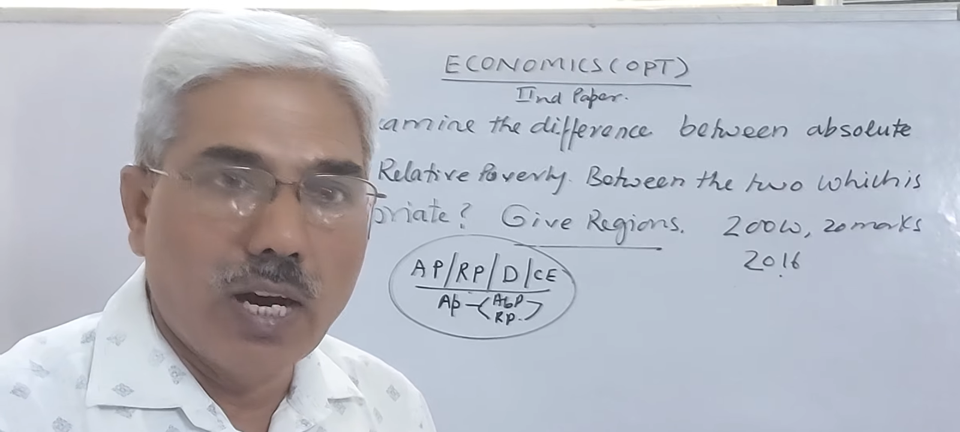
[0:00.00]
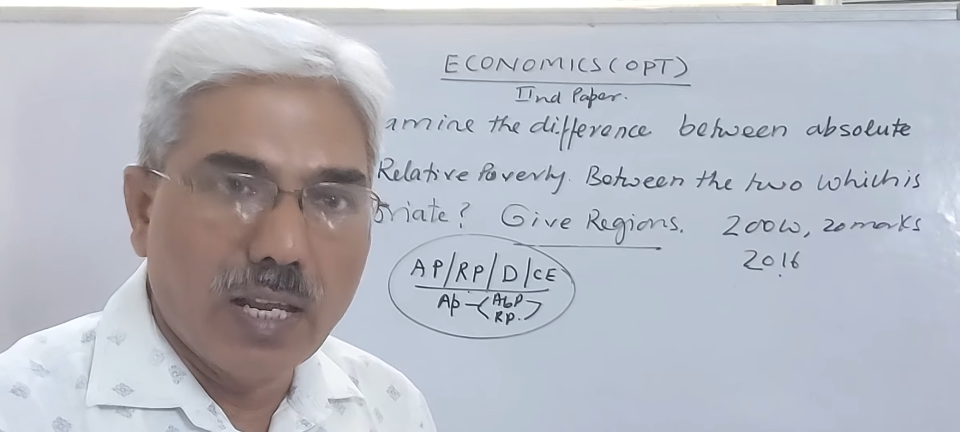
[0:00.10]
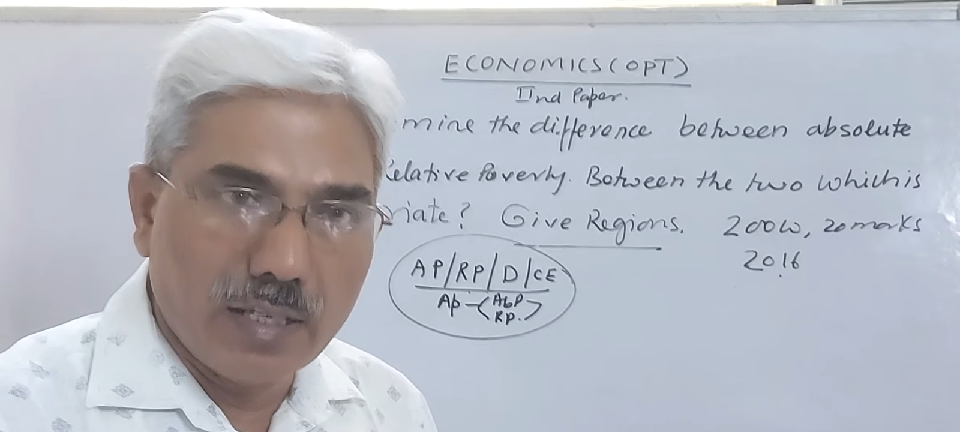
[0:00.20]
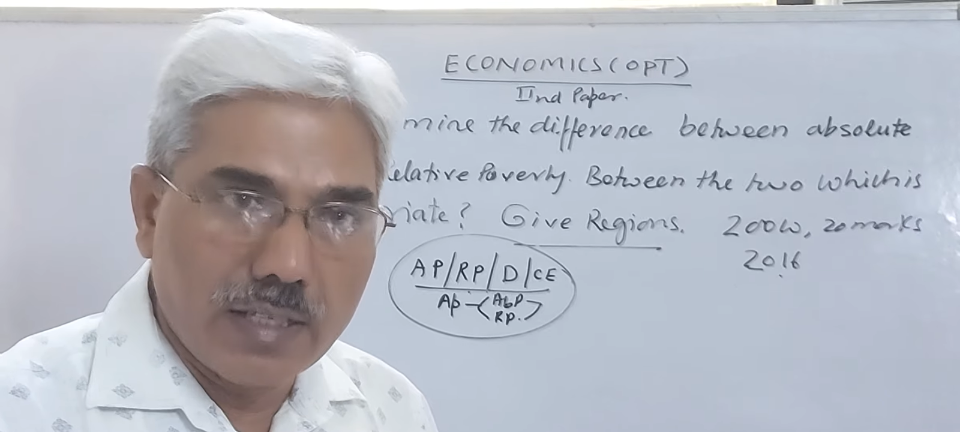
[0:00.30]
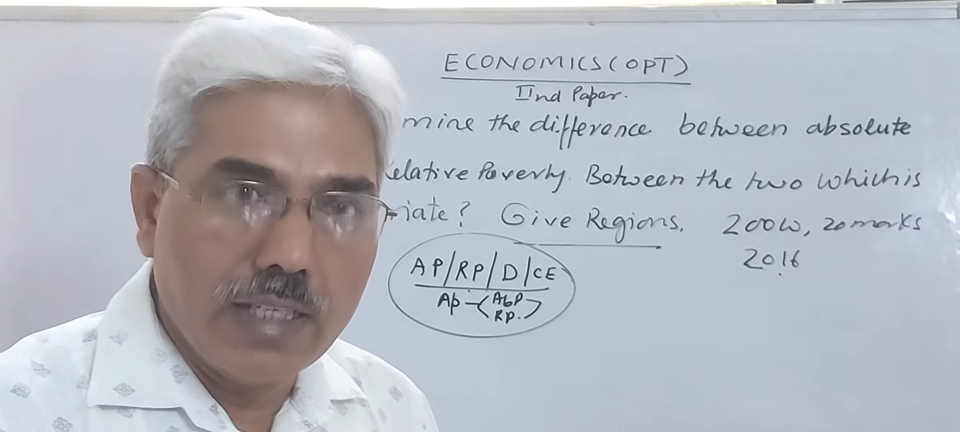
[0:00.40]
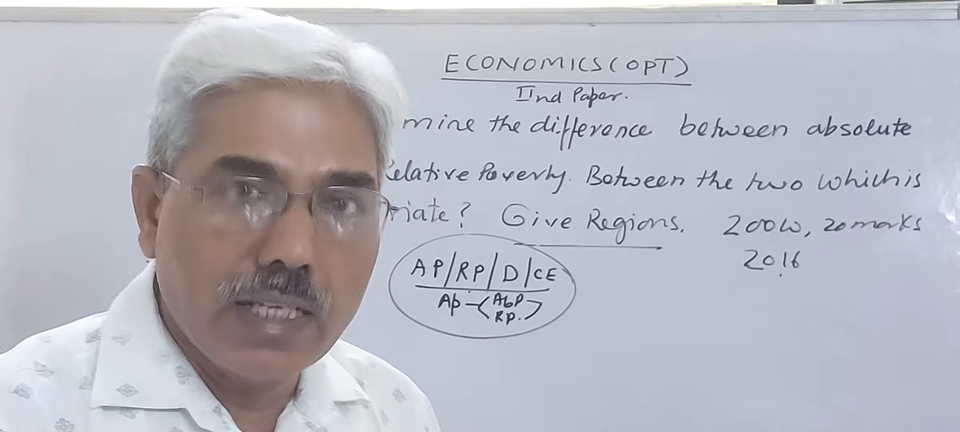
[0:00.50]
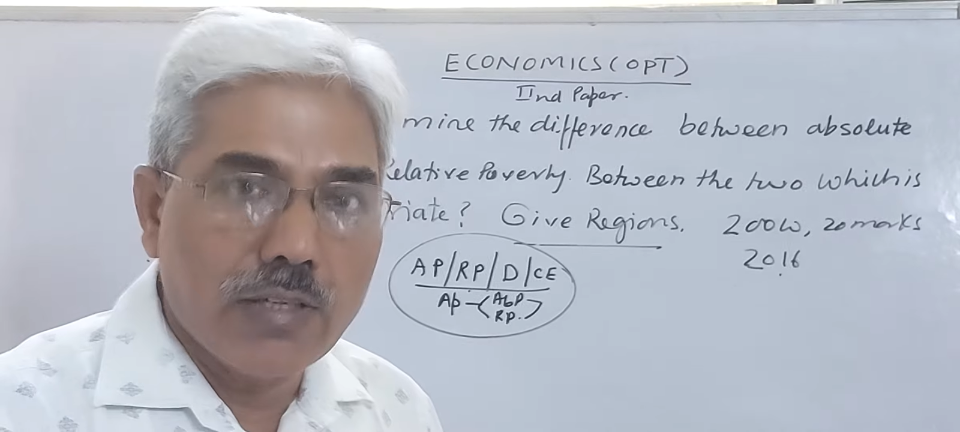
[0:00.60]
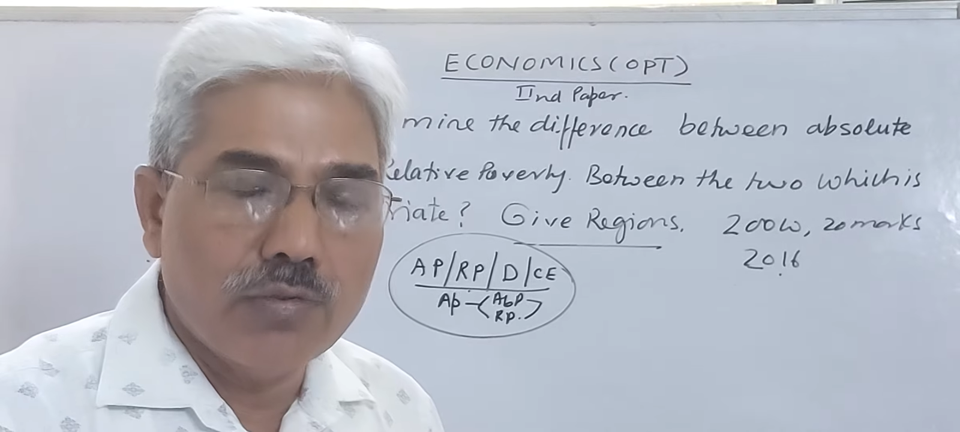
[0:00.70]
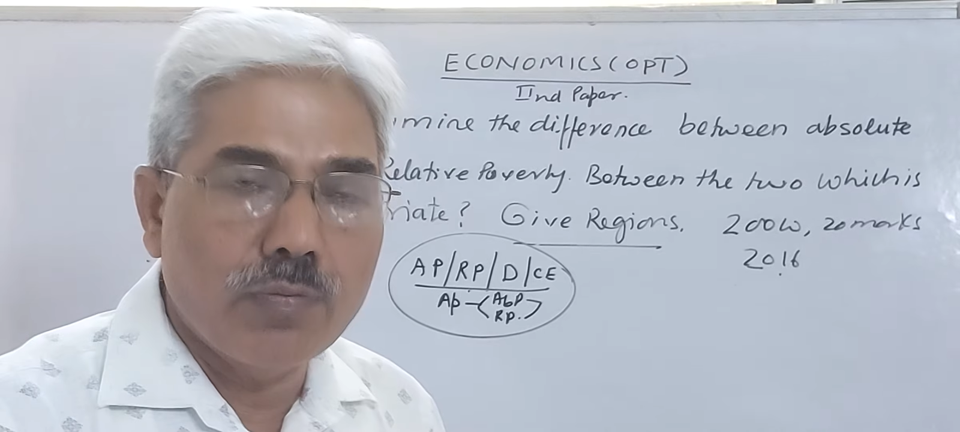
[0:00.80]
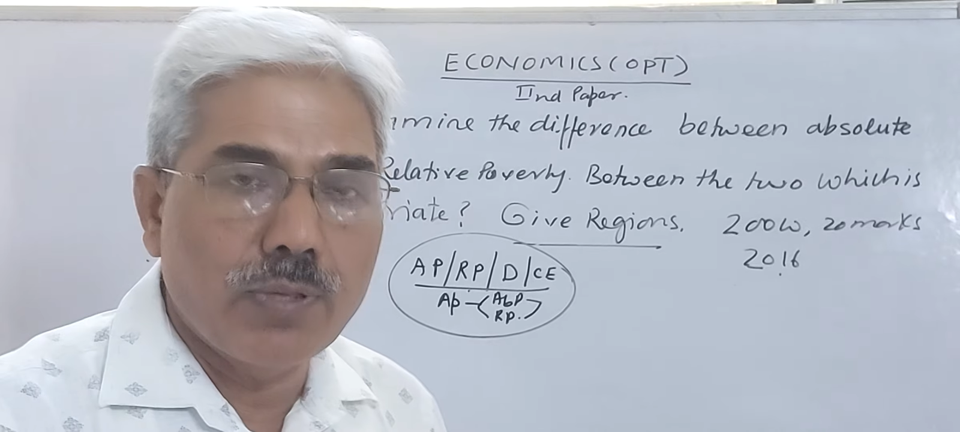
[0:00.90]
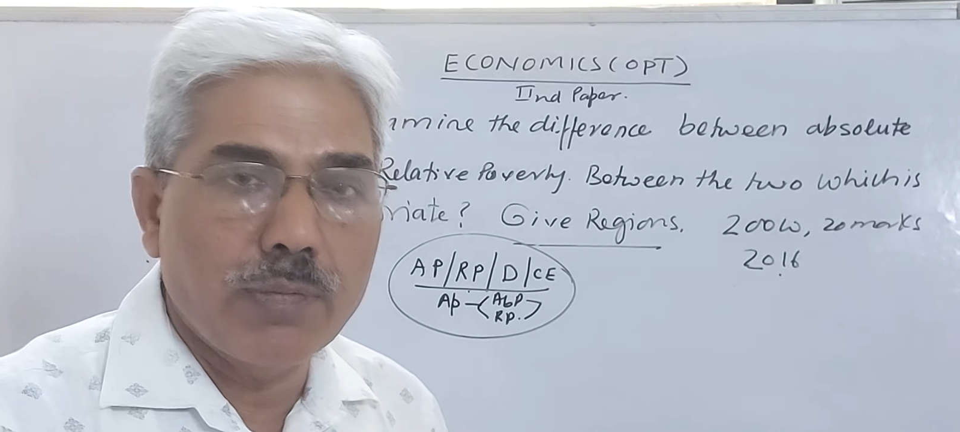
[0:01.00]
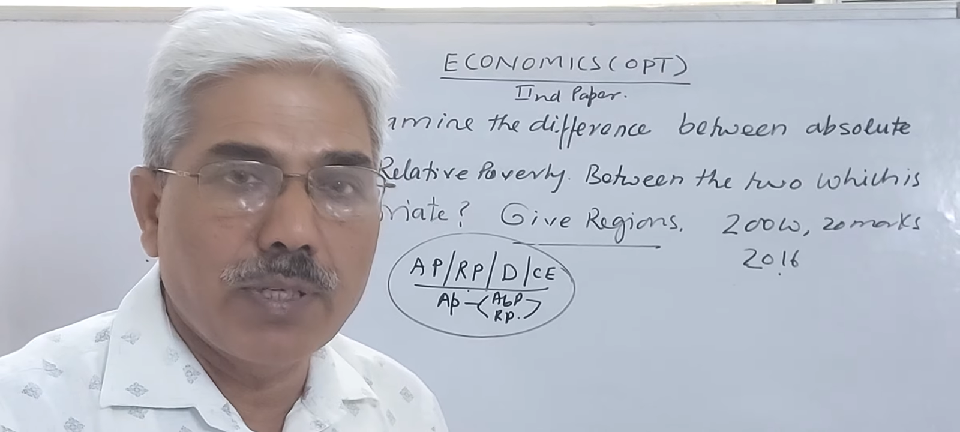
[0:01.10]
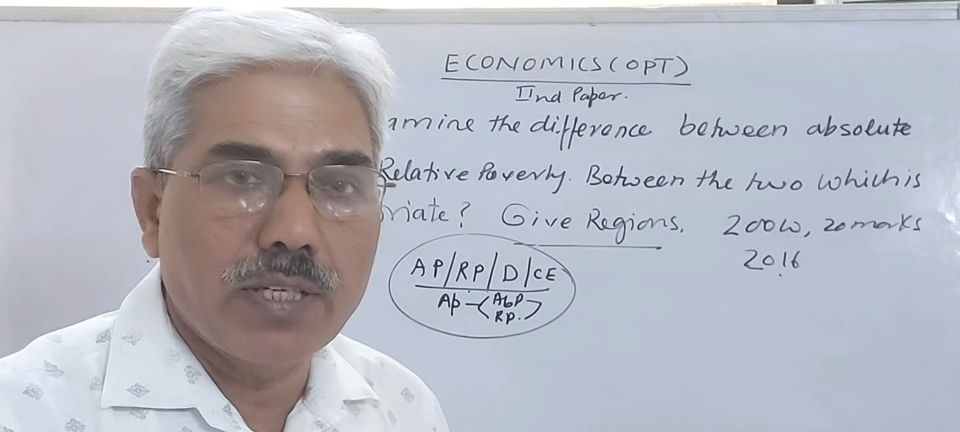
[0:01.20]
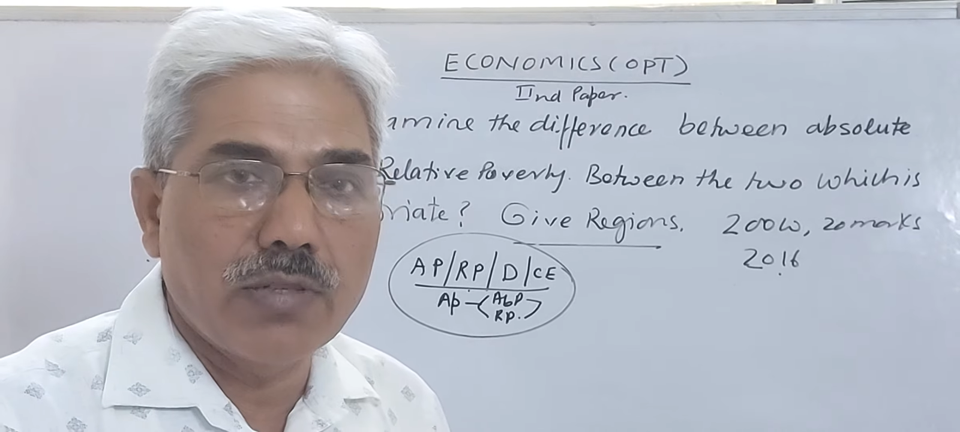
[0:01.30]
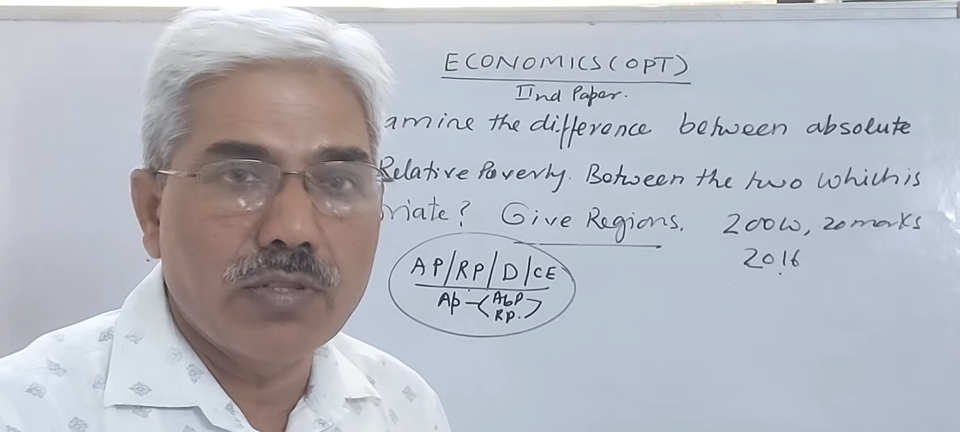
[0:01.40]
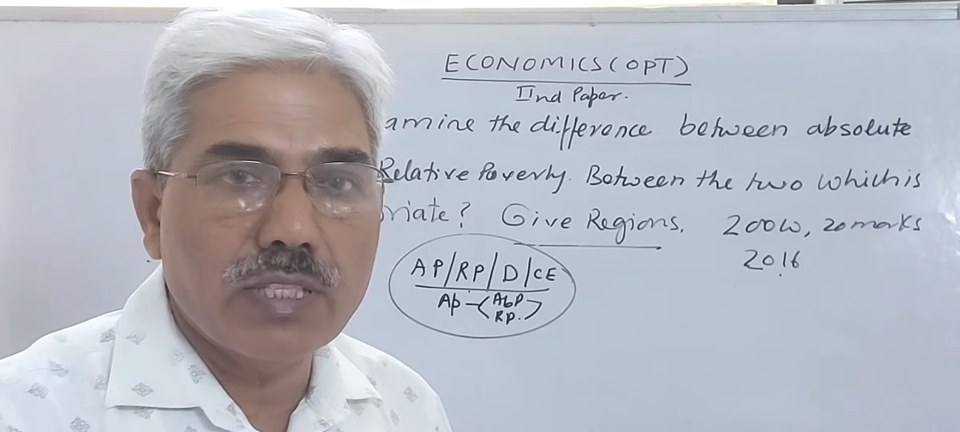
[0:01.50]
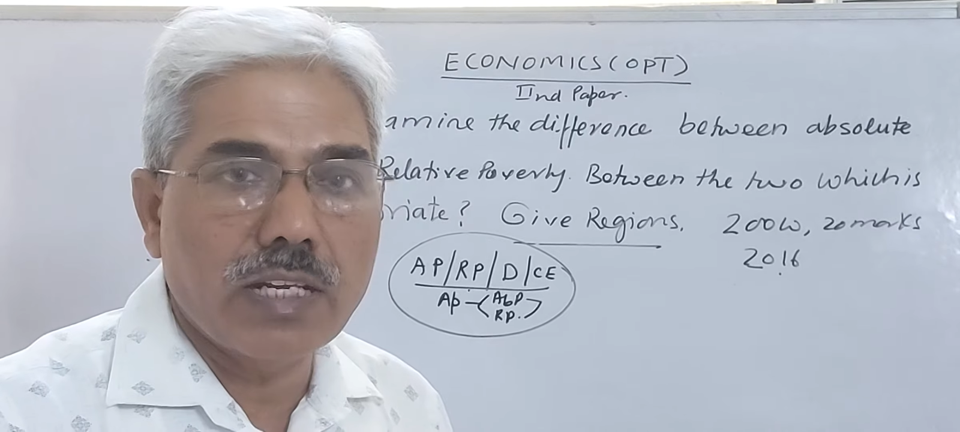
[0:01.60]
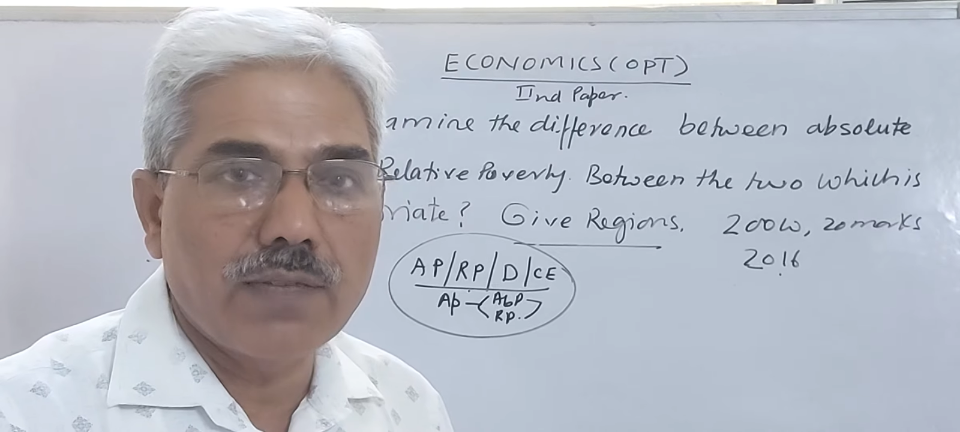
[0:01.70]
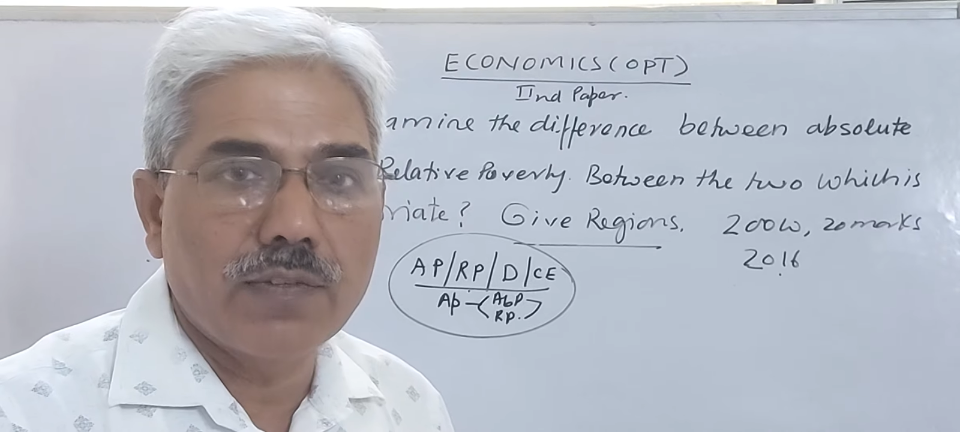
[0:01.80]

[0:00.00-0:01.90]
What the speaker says: already have to prepare yourself